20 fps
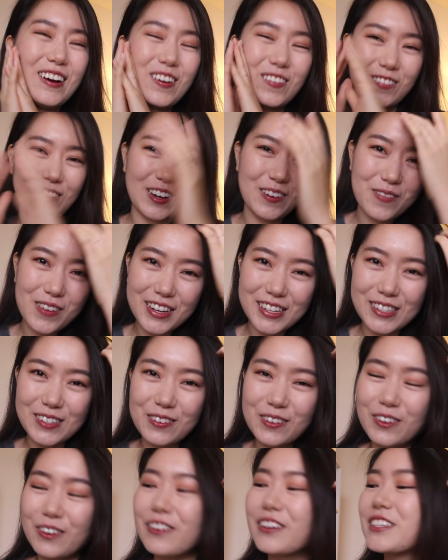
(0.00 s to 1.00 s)
Why am I so
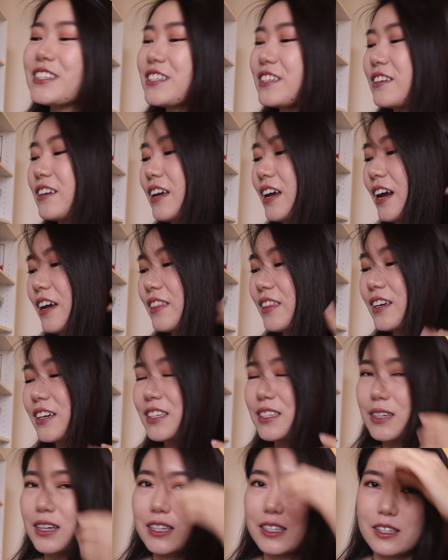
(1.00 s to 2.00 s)
cringe today? I think
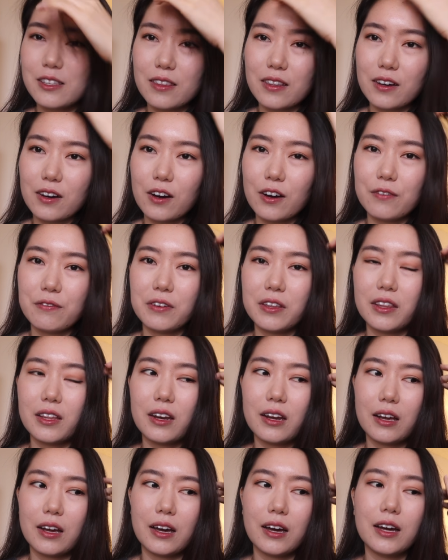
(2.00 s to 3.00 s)
it's because of the coffee that
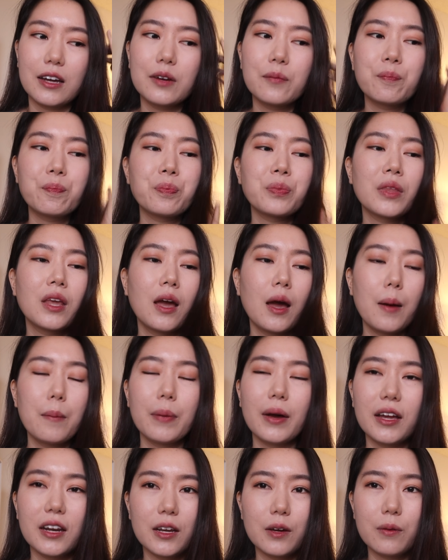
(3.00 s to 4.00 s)
I had.
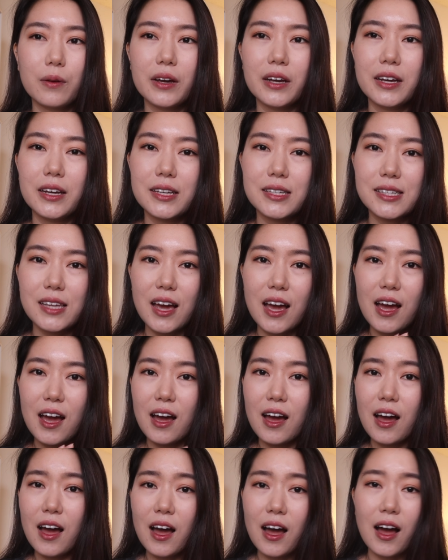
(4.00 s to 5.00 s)
But anyways,
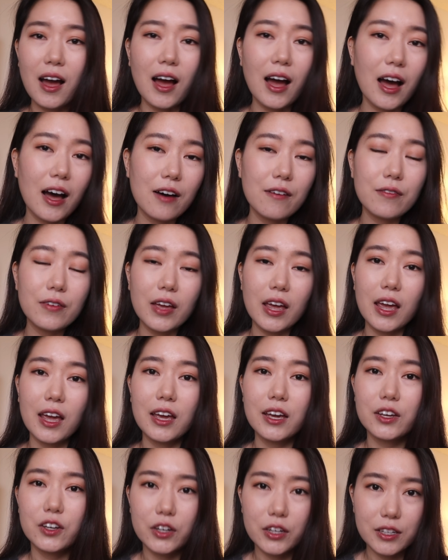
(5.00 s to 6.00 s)
have
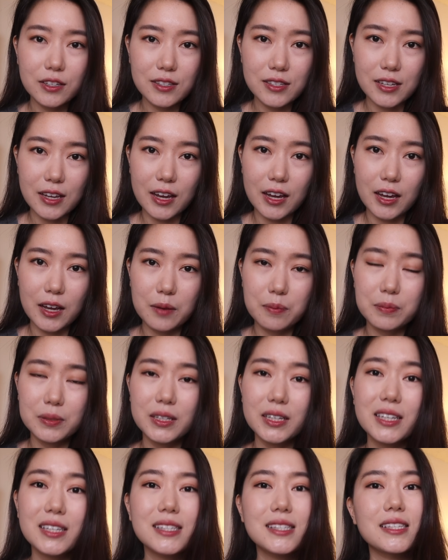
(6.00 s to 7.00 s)
a good day.
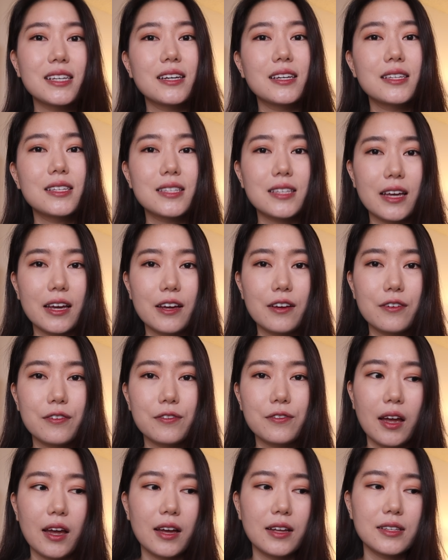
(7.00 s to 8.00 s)
Please stay safe
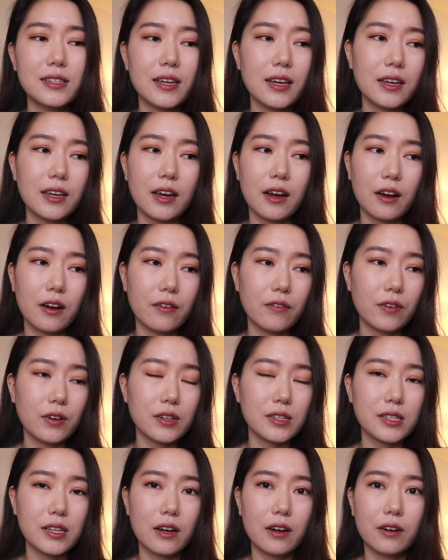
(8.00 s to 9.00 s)
and take care of
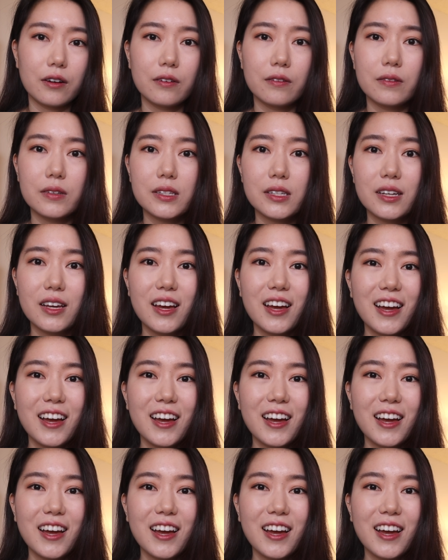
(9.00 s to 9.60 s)
yourselves.